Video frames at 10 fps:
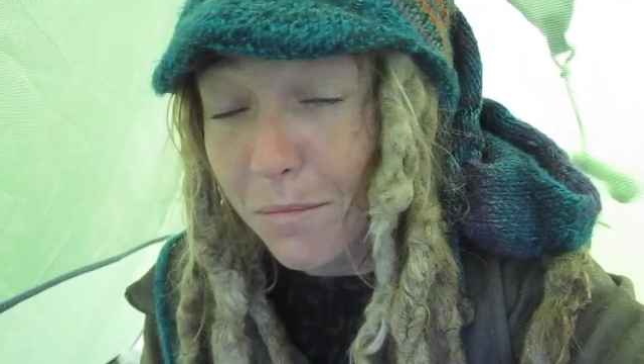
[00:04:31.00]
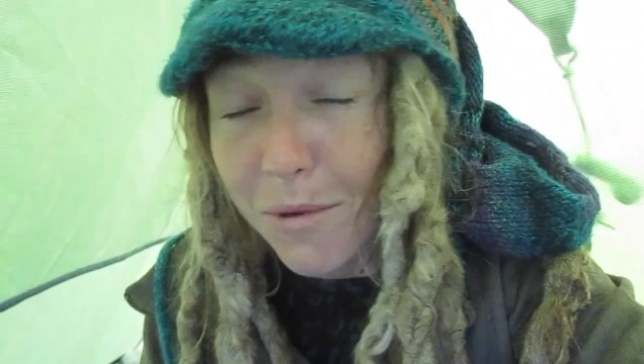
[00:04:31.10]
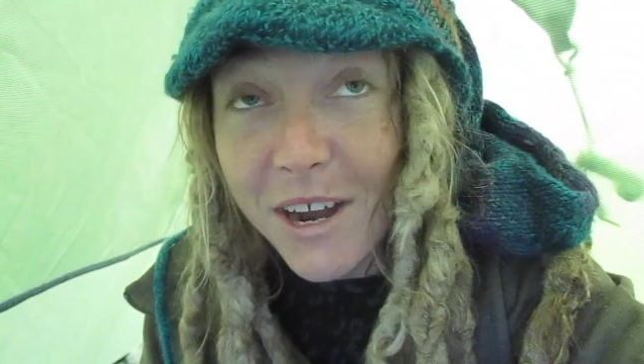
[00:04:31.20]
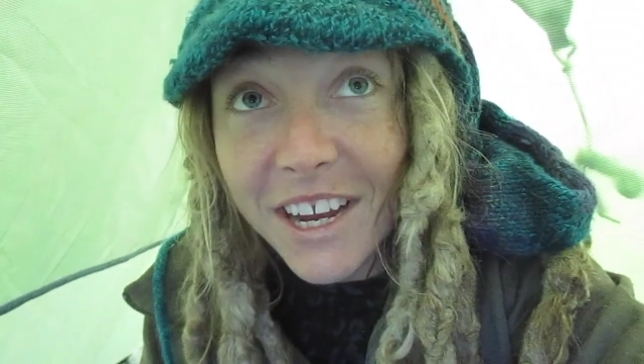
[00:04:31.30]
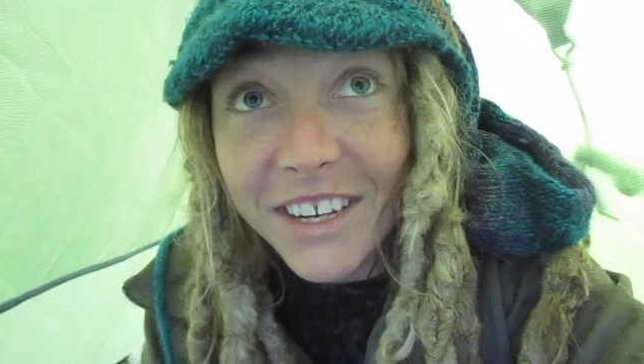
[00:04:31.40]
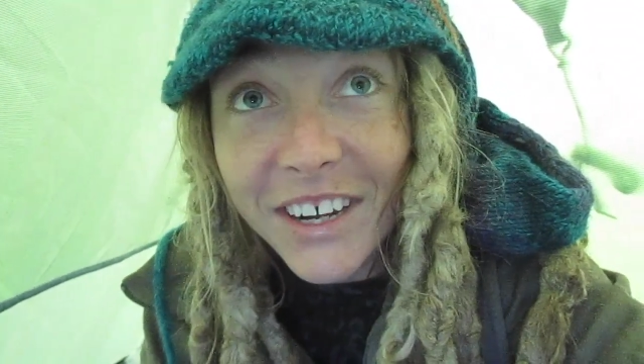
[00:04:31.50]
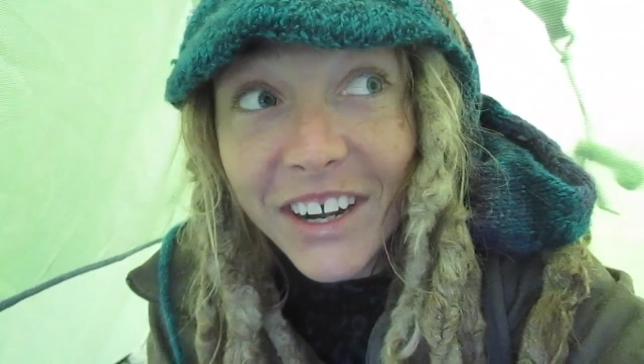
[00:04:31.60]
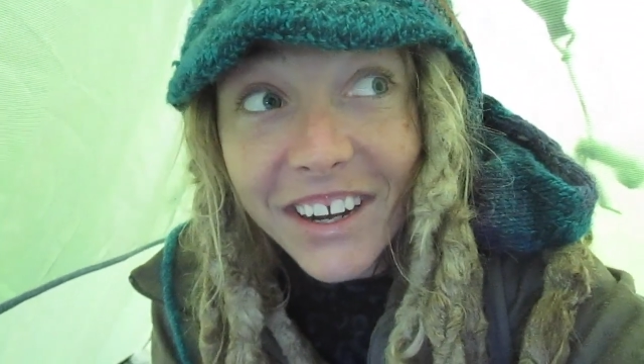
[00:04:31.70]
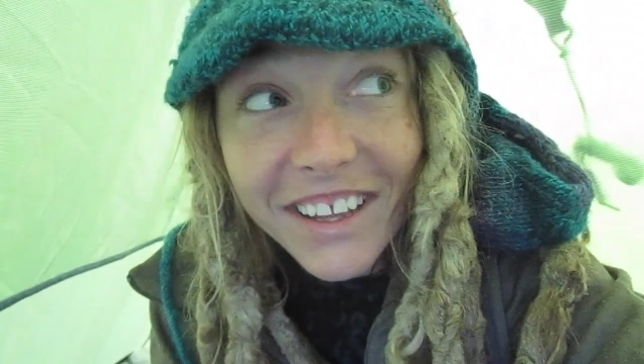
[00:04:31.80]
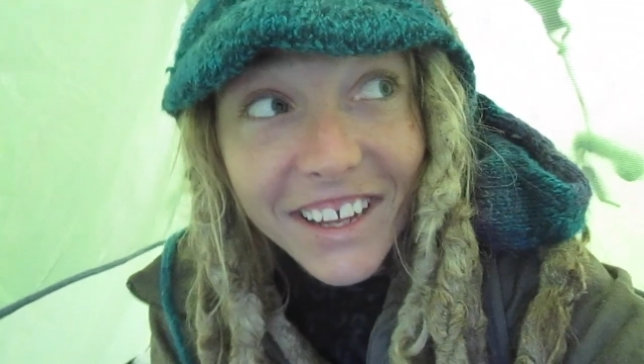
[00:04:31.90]
bright and
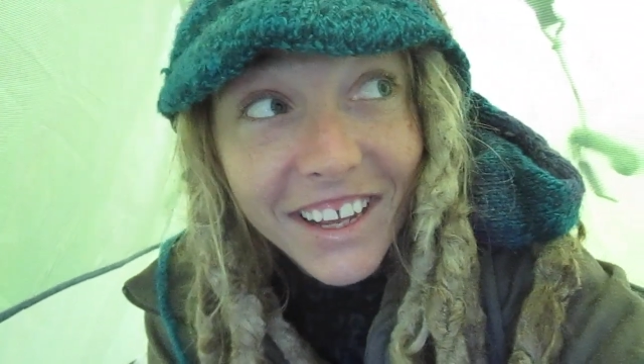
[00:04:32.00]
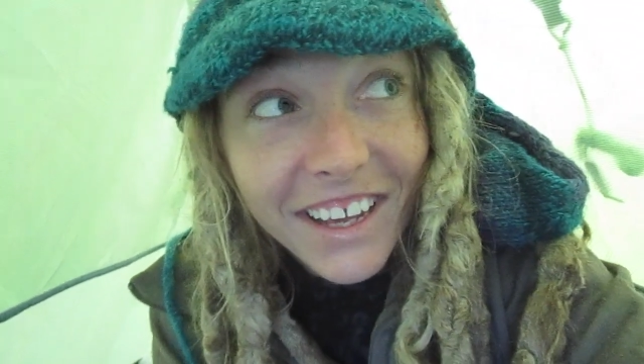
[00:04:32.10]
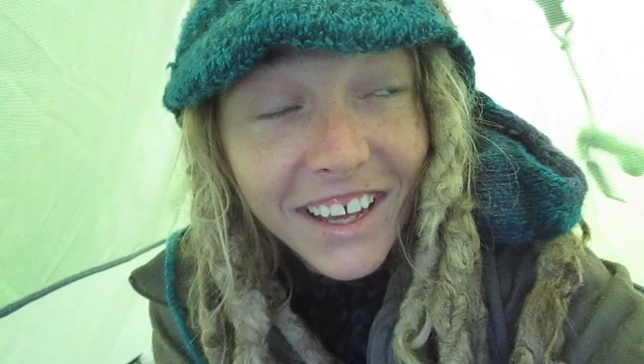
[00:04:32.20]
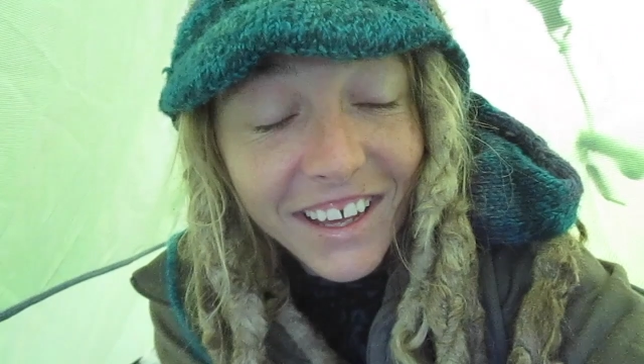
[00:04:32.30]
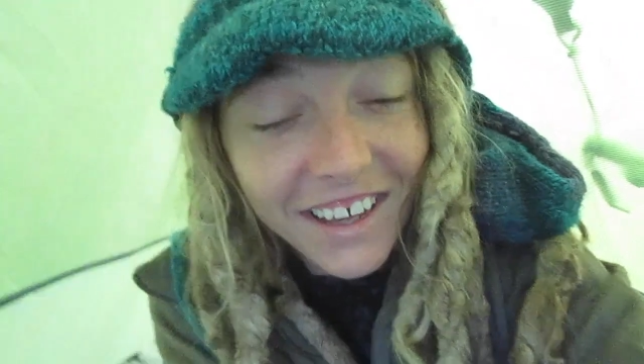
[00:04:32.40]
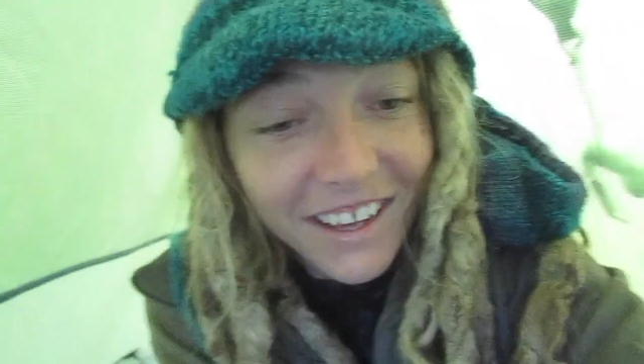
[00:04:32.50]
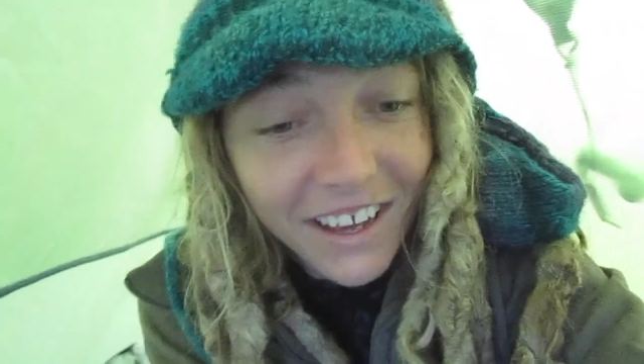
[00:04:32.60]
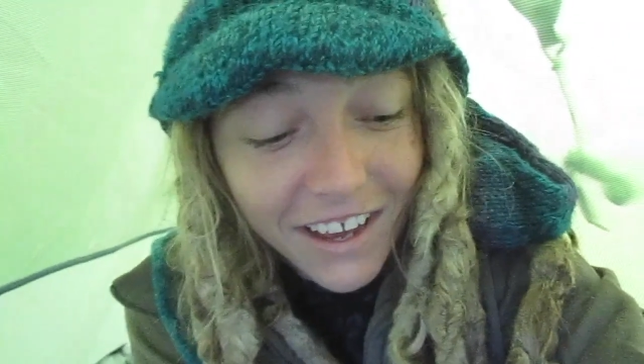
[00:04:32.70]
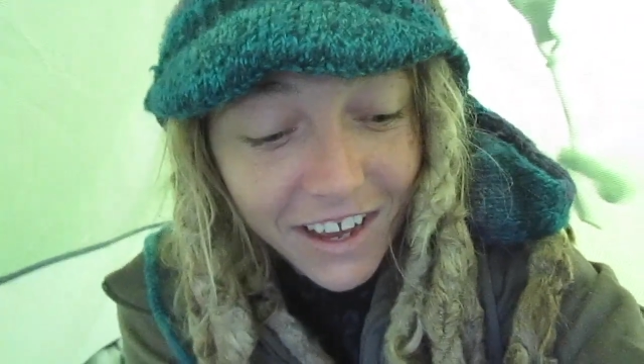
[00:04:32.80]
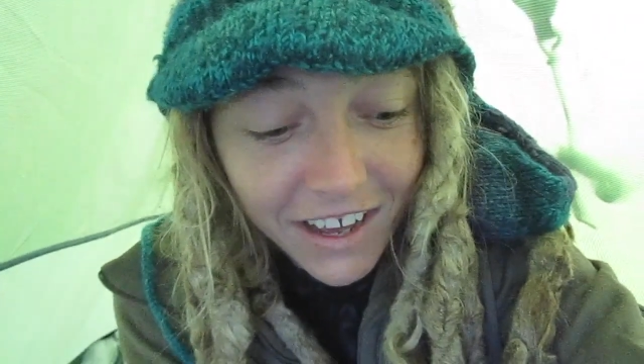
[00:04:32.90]
early, a
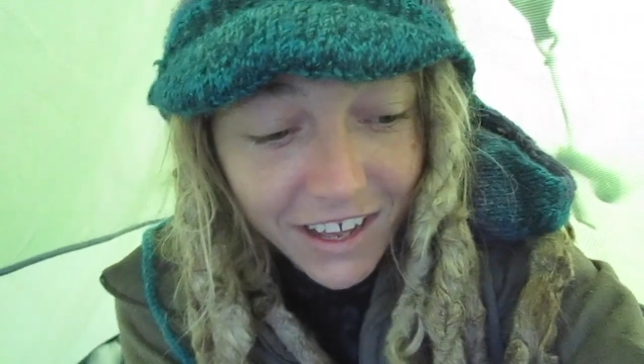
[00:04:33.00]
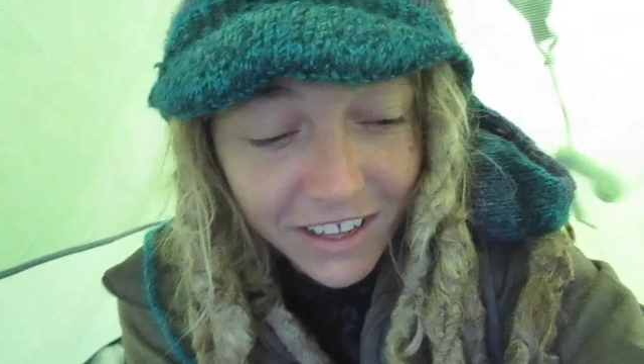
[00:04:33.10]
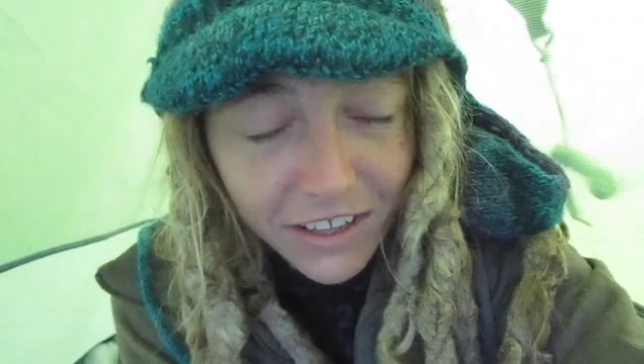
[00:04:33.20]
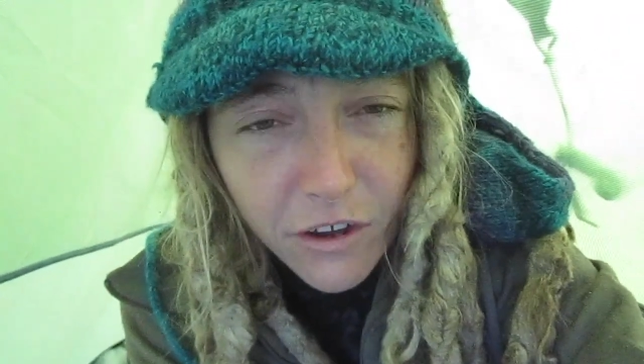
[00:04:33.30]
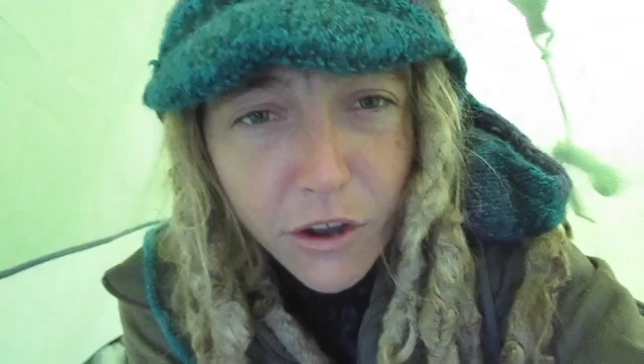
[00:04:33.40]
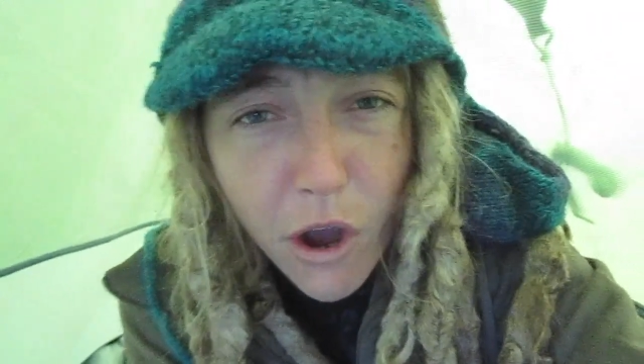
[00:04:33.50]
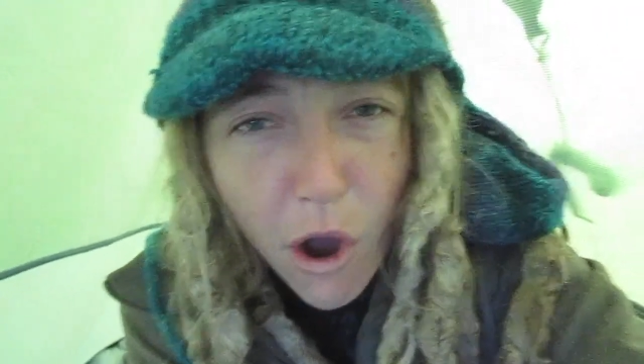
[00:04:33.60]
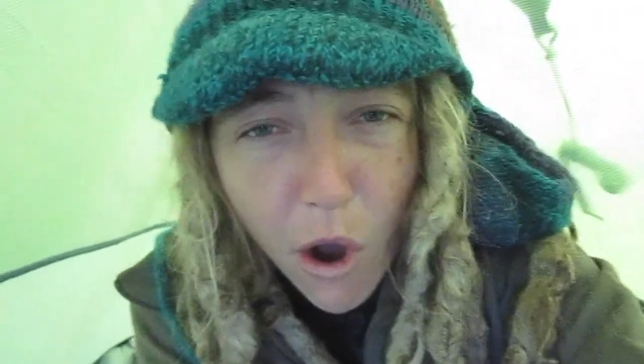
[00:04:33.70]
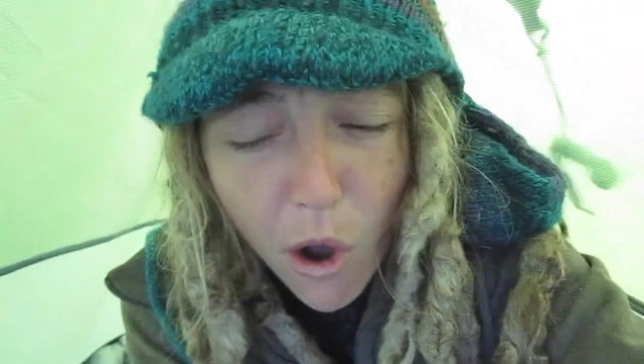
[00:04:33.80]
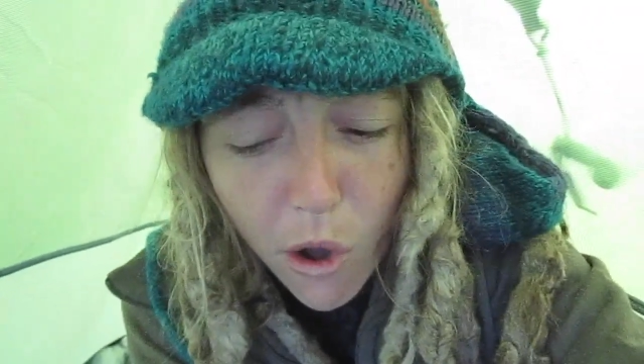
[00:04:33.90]
little
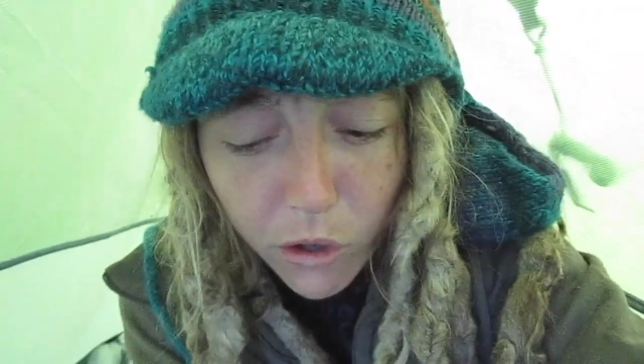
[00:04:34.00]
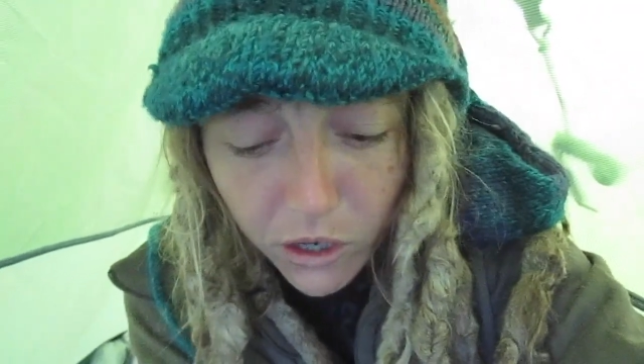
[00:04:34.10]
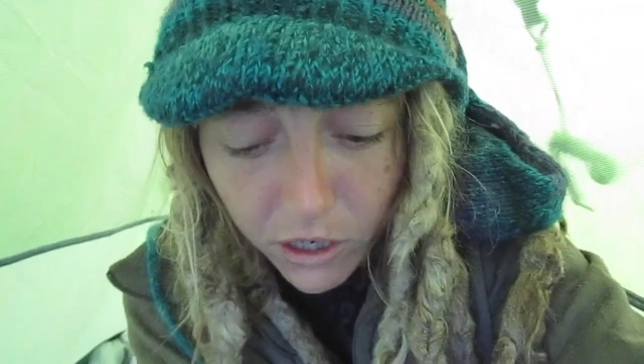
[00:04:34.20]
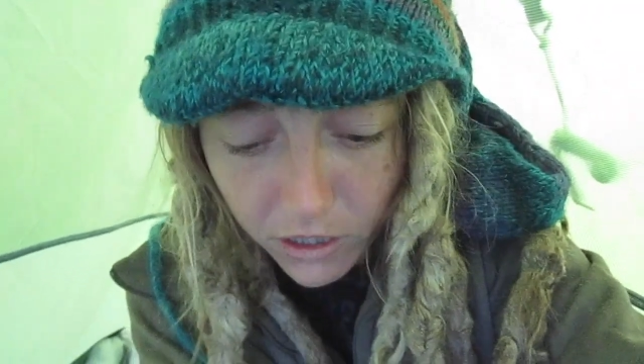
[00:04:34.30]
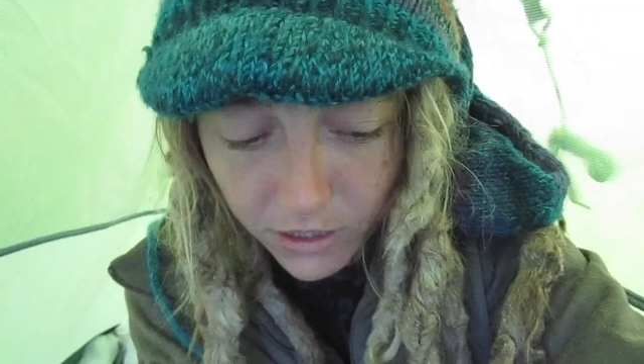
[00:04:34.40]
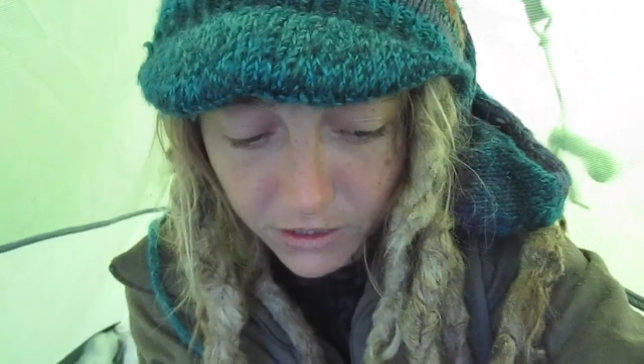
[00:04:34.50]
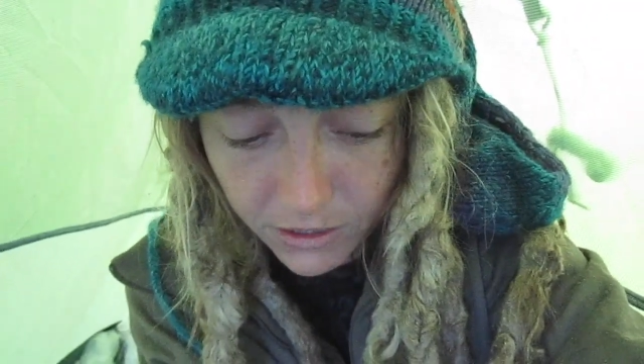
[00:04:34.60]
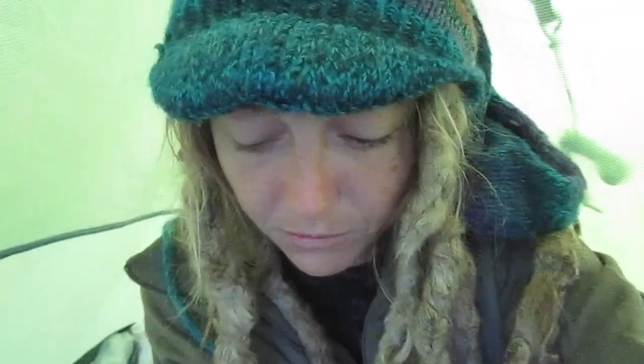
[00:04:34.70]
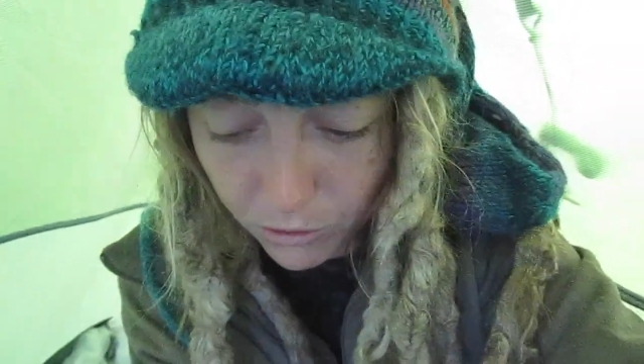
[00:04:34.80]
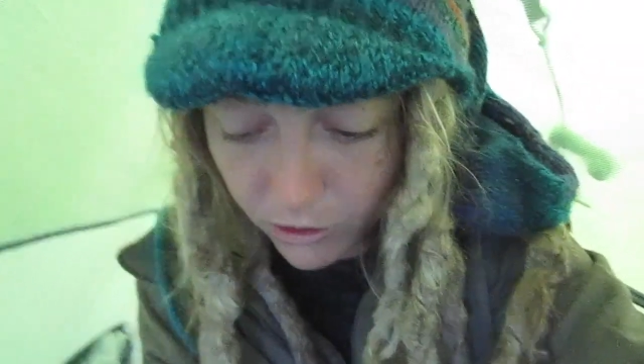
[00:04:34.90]
cold
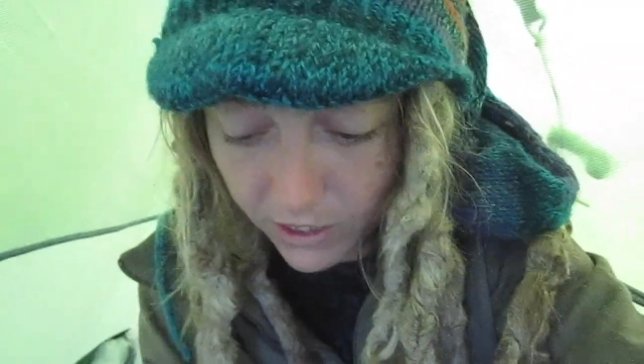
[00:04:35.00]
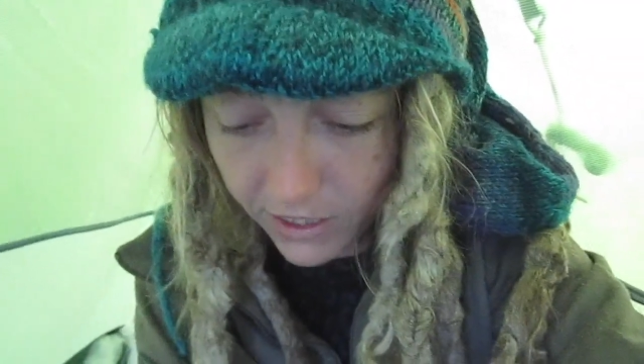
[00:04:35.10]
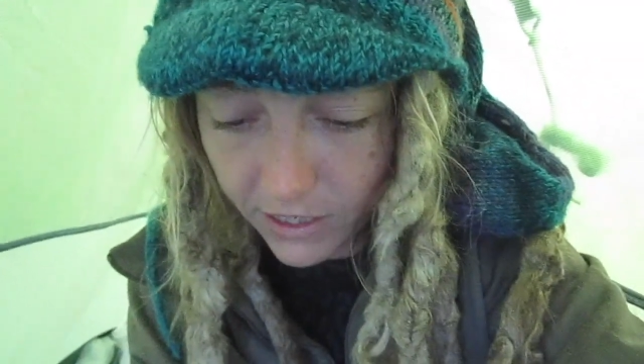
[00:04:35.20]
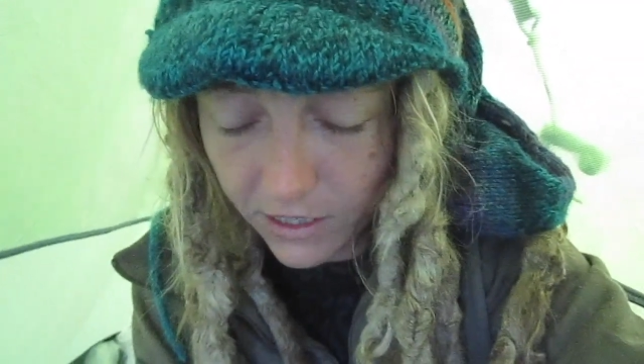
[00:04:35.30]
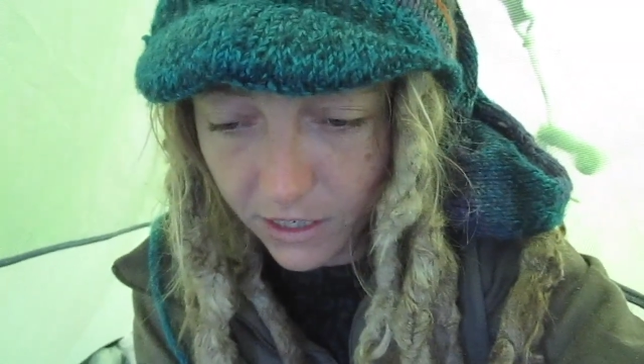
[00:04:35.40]
morning.